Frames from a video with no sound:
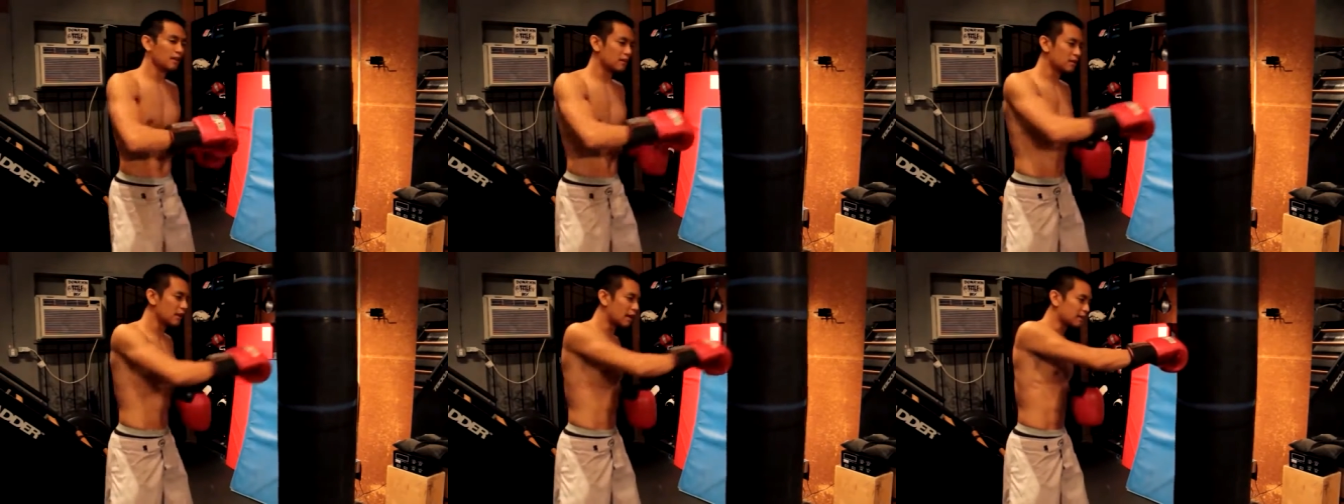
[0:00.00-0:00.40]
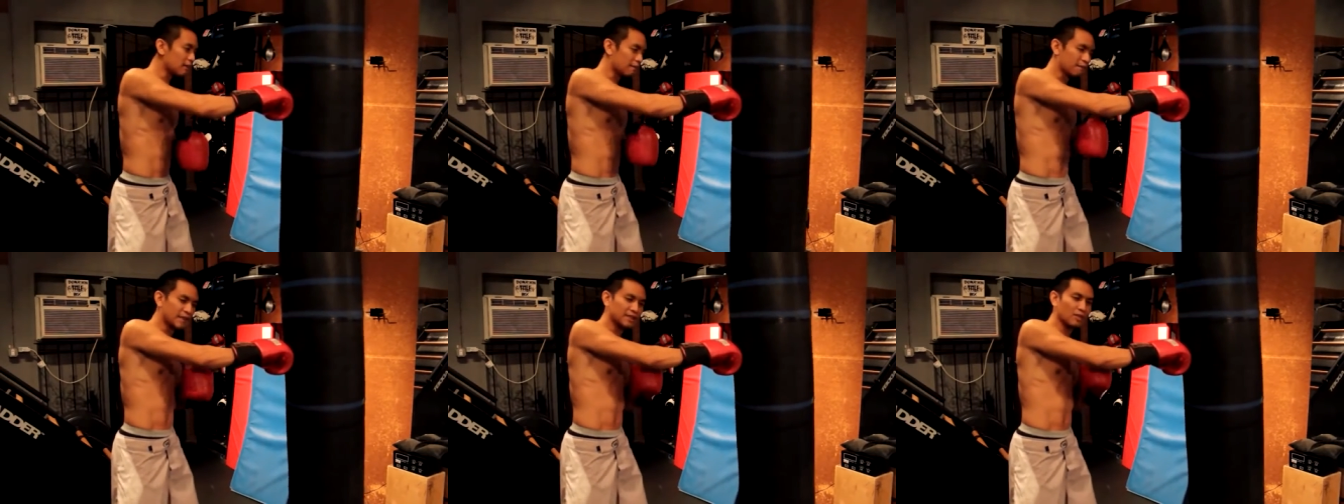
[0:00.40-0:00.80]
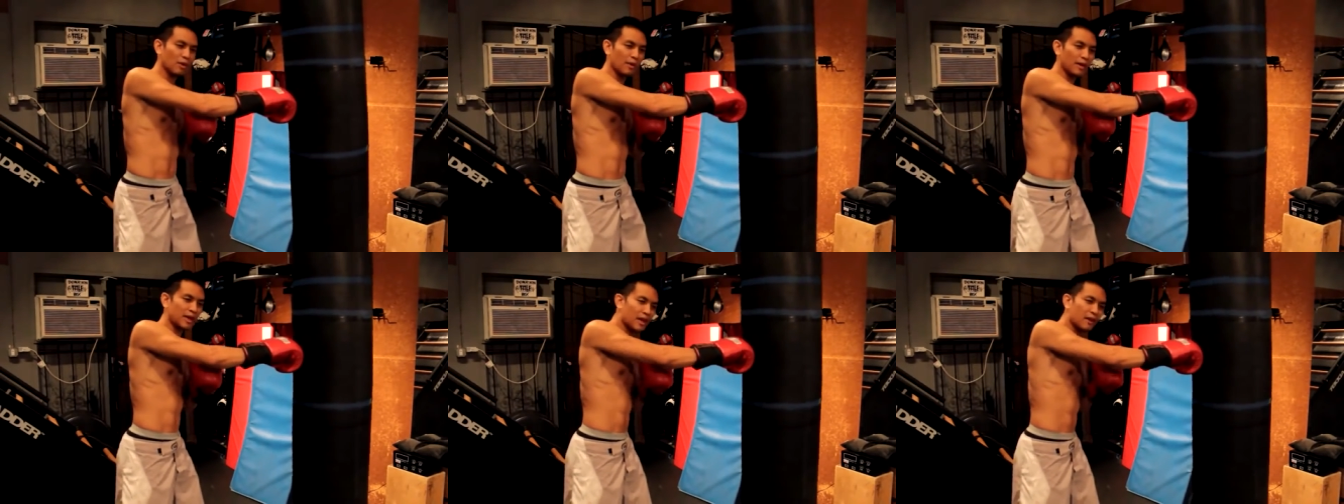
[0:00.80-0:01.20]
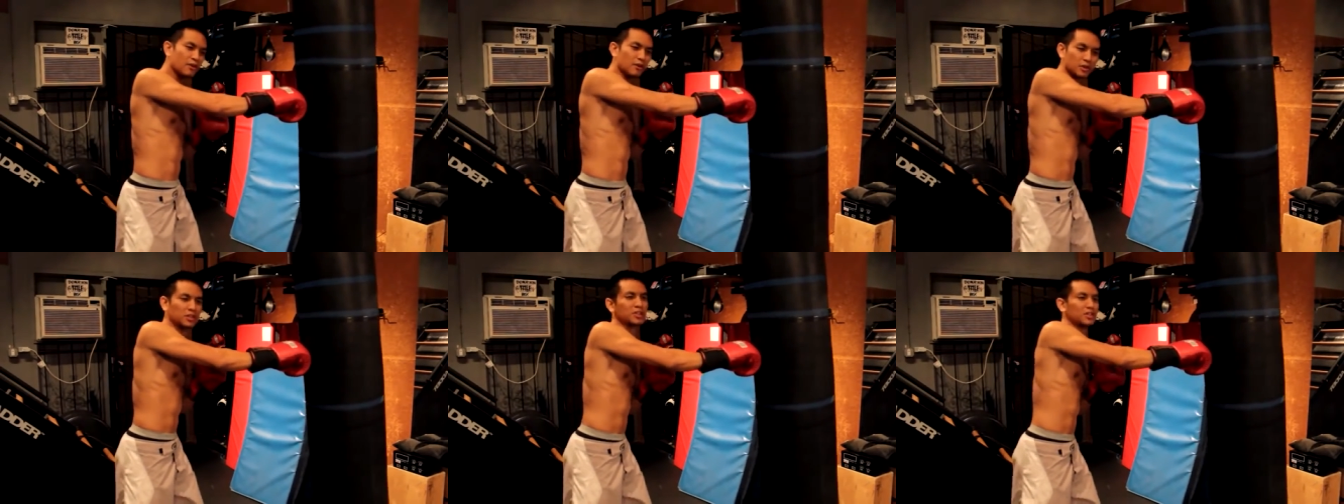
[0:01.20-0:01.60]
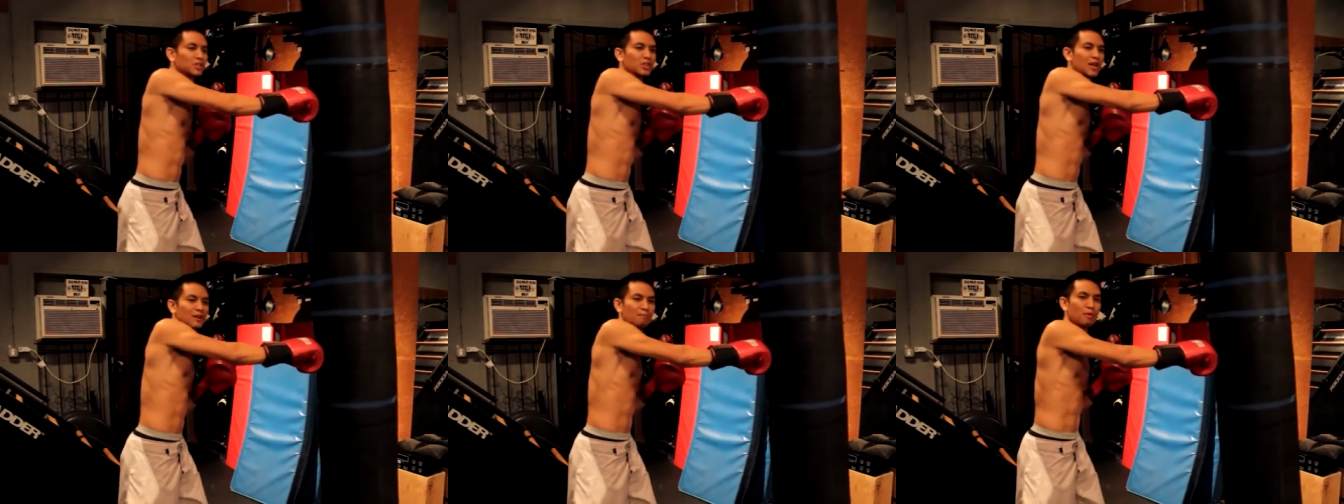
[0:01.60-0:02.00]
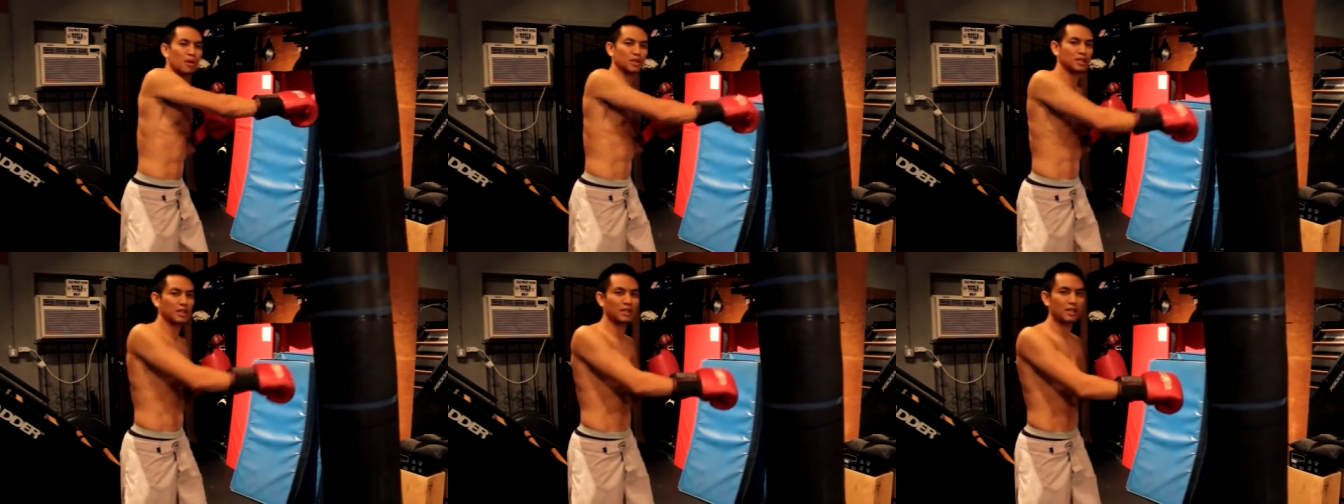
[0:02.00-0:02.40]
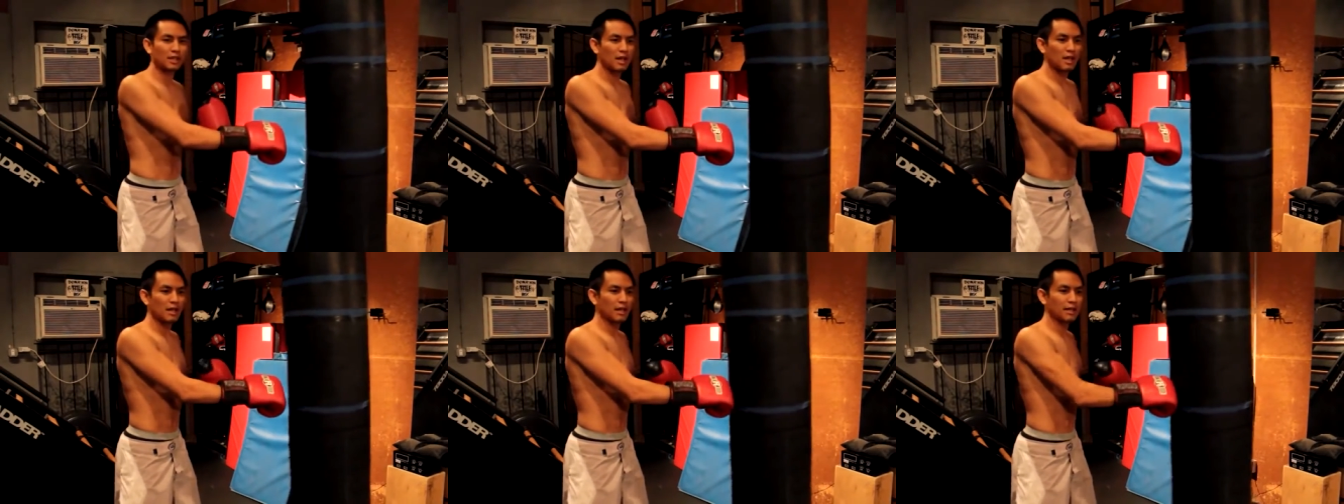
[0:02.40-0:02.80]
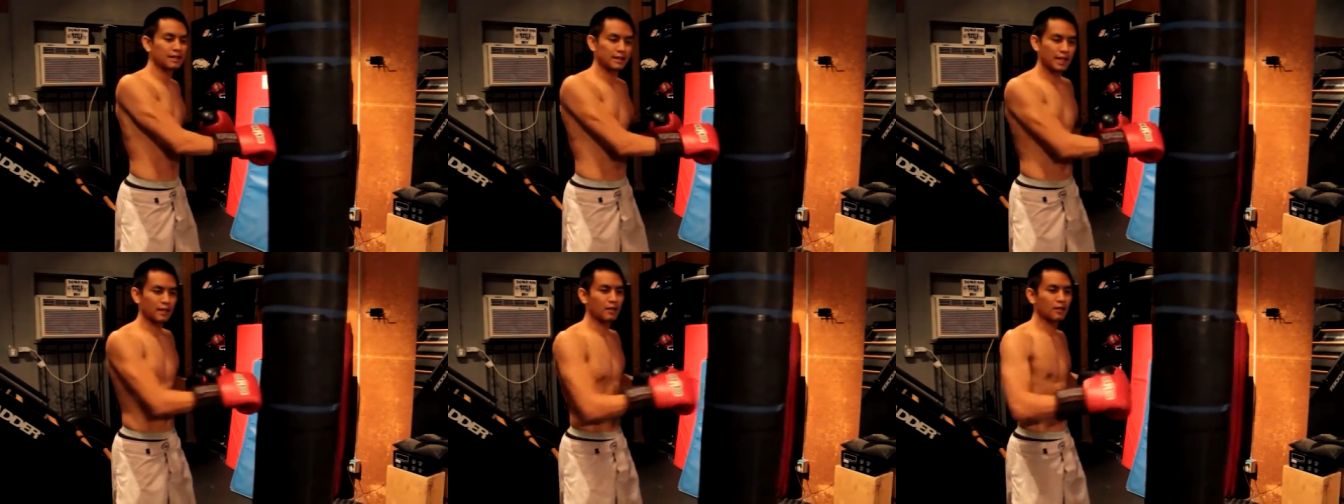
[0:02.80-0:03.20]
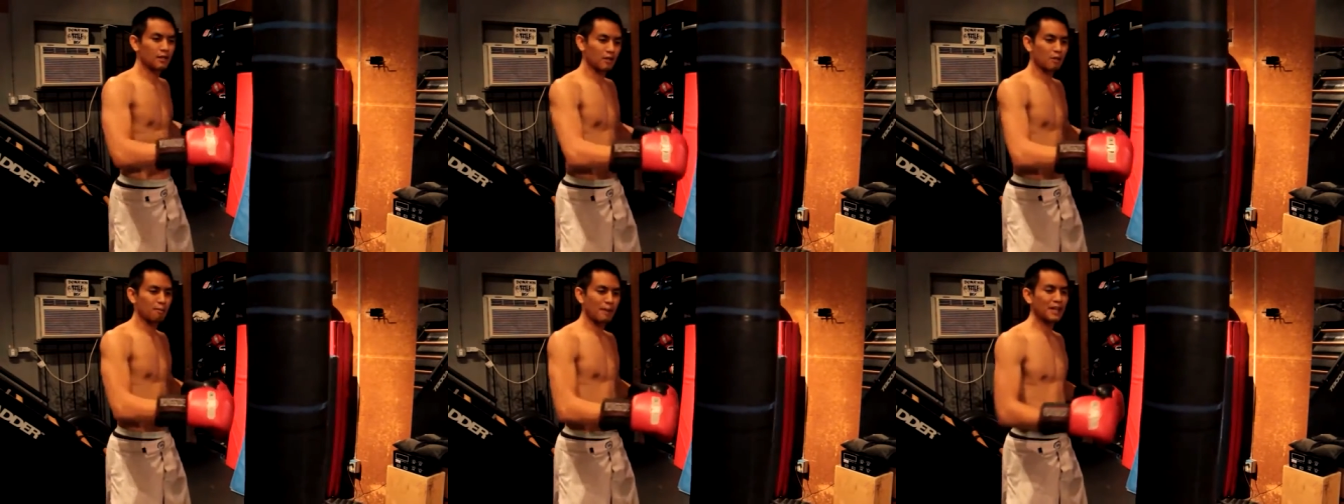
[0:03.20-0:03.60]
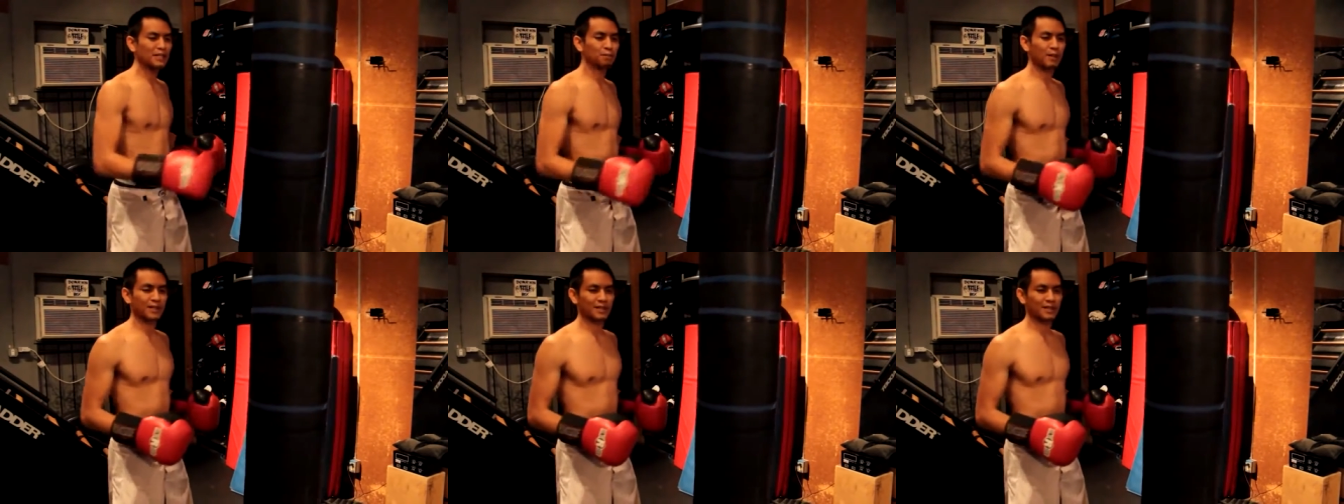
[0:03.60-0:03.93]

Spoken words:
The fist is already here and you're just trying to push it. It's like you're bench